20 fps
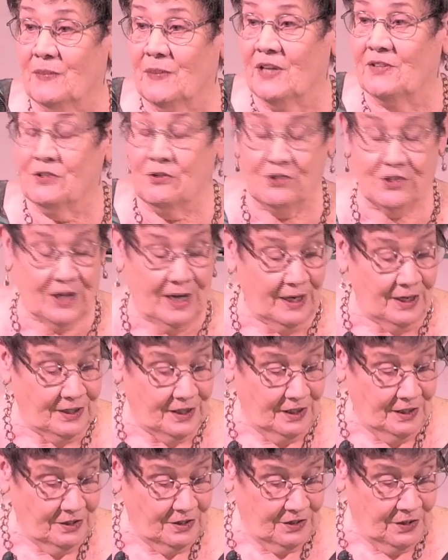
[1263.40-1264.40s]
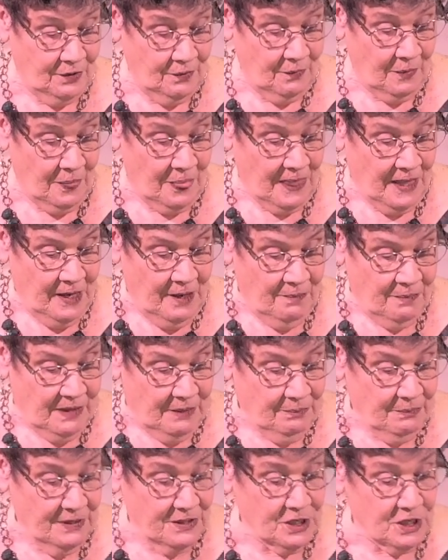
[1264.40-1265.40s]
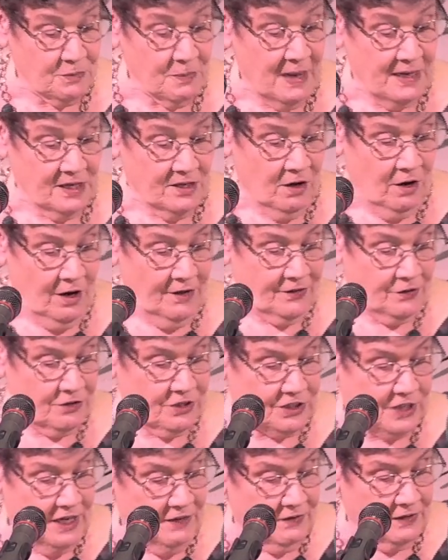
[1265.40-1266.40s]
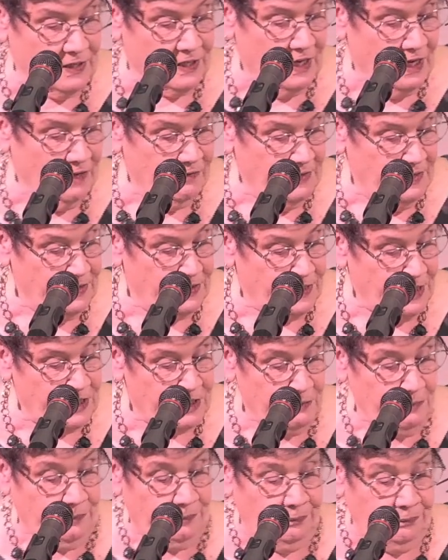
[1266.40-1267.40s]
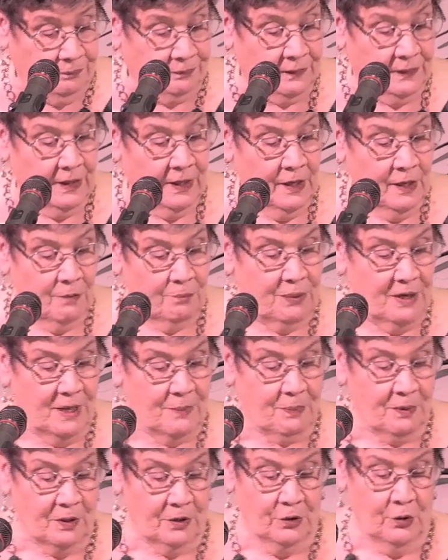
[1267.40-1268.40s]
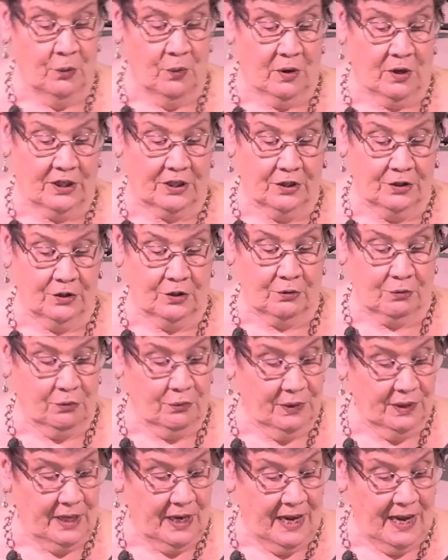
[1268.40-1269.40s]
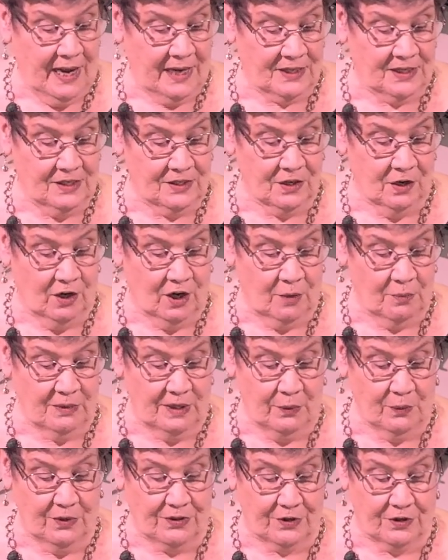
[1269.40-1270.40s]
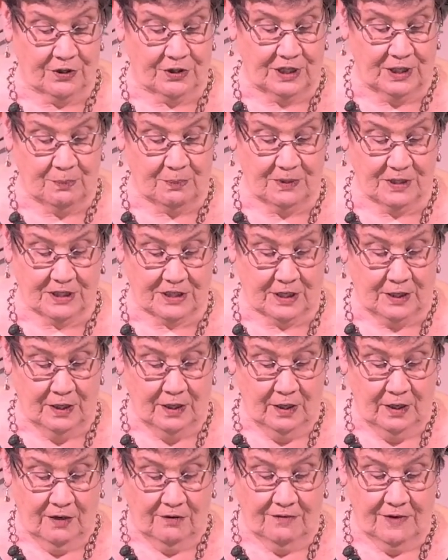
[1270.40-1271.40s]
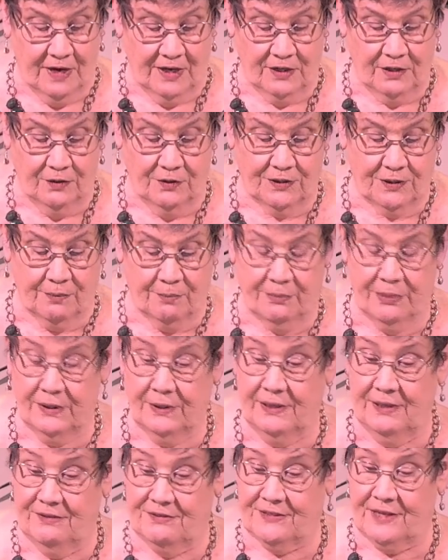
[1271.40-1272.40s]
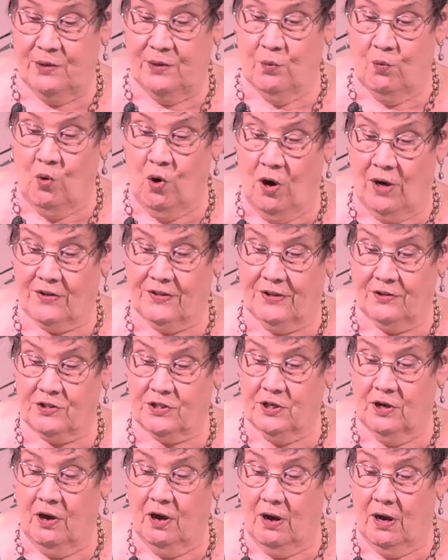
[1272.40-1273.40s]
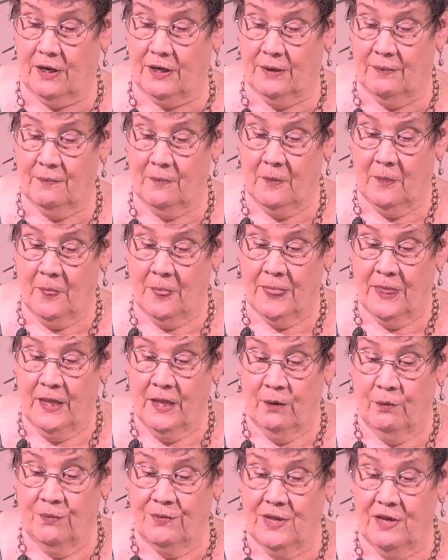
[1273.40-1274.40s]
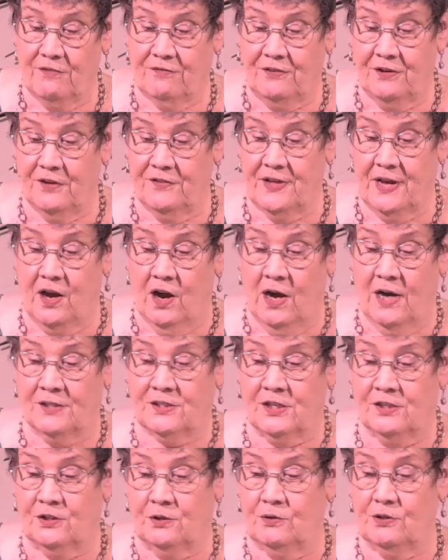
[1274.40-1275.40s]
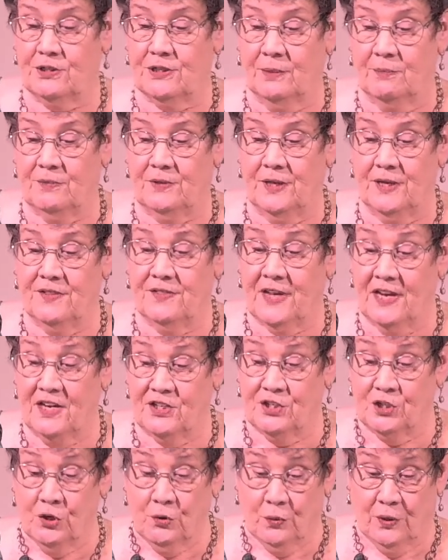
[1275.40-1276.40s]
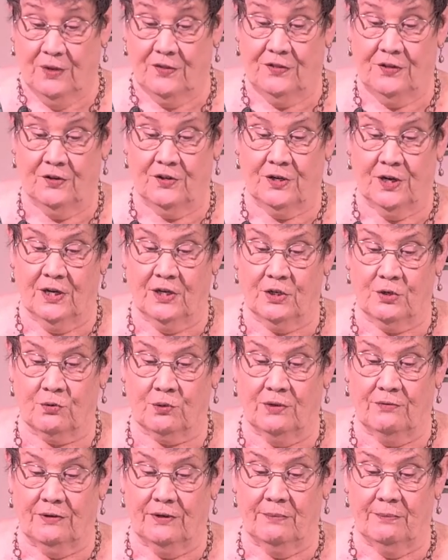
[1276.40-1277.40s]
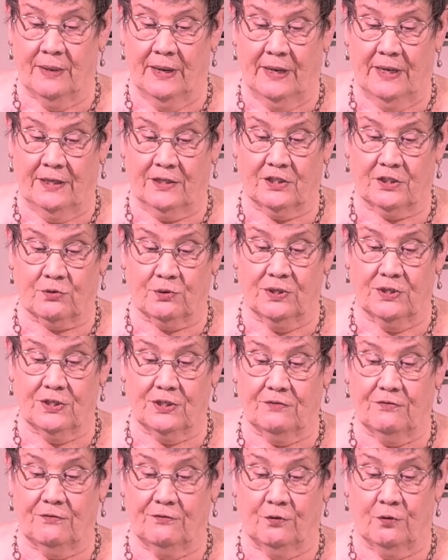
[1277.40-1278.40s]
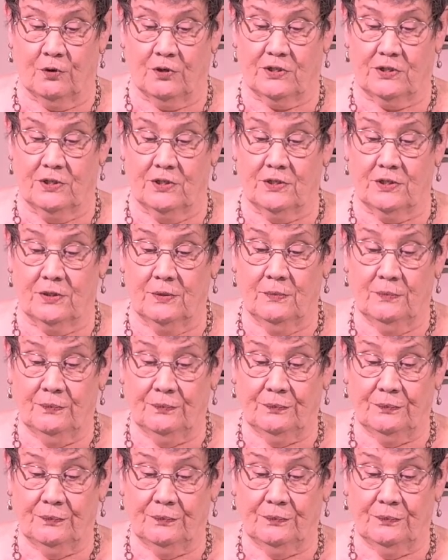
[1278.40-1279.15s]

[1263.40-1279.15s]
understanding. So, businessman and author Stephen Covey says, "People who are congruent act in harmony with their deepest values and beliefs. They walk their talk. When they feel they ought to do something, they do it. They're not driven by extrinsic forces,